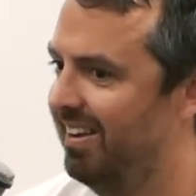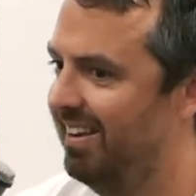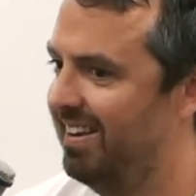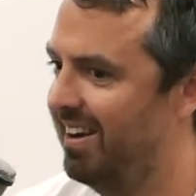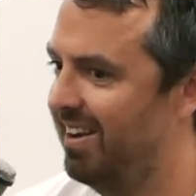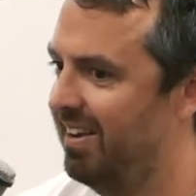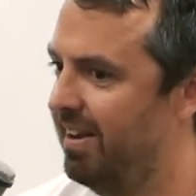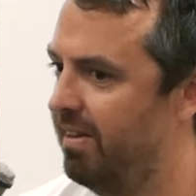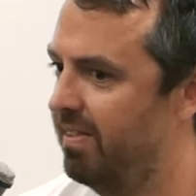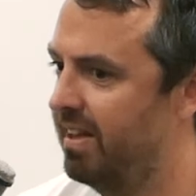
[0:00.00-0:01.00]

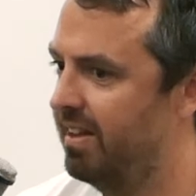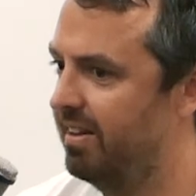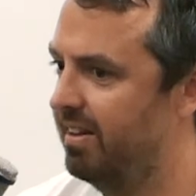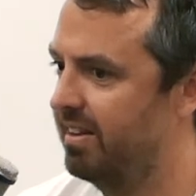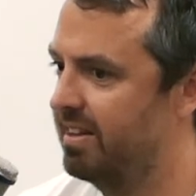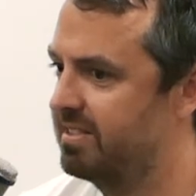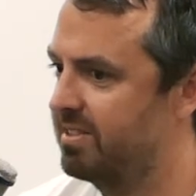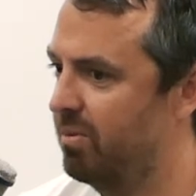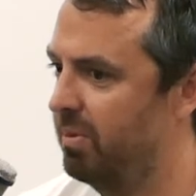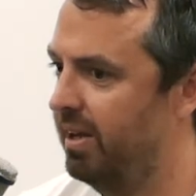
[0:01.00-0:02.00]
There's
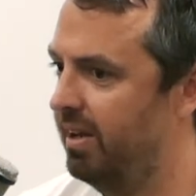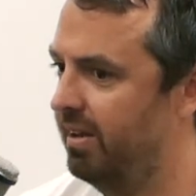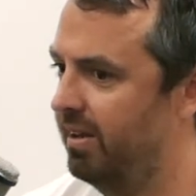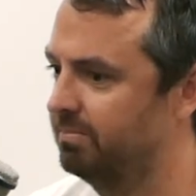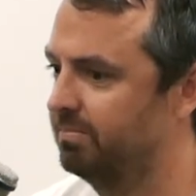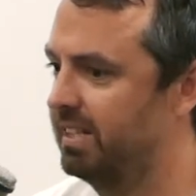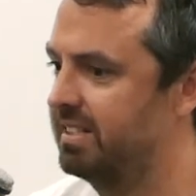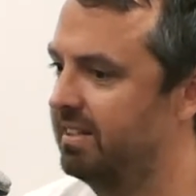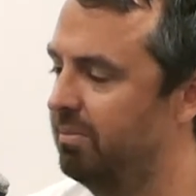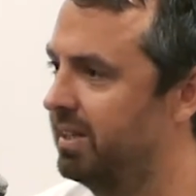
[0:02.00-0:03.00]
so many.
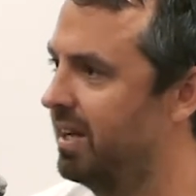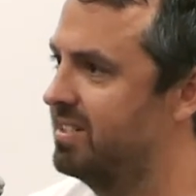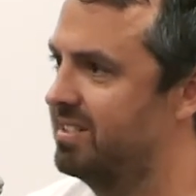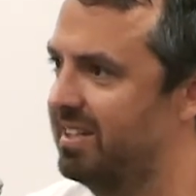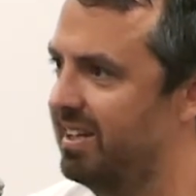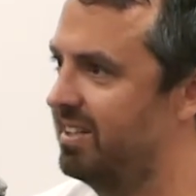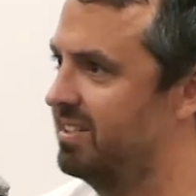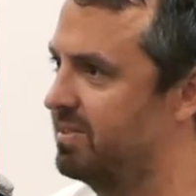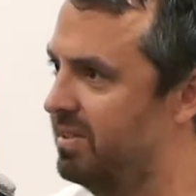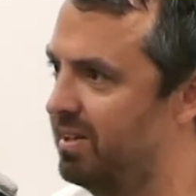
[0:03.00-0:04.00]
There's limitations that
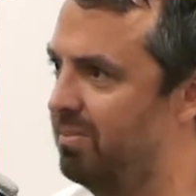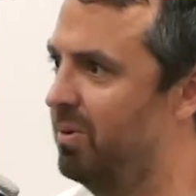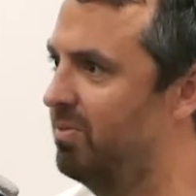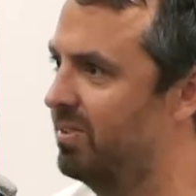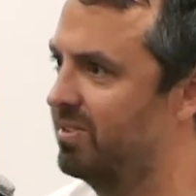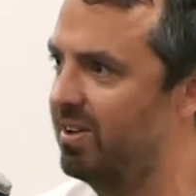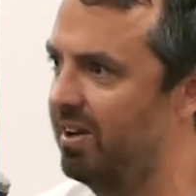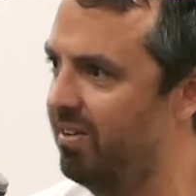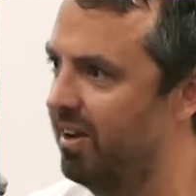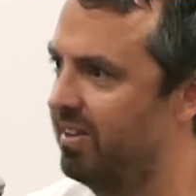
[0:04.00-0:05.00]
you can move to the side, right?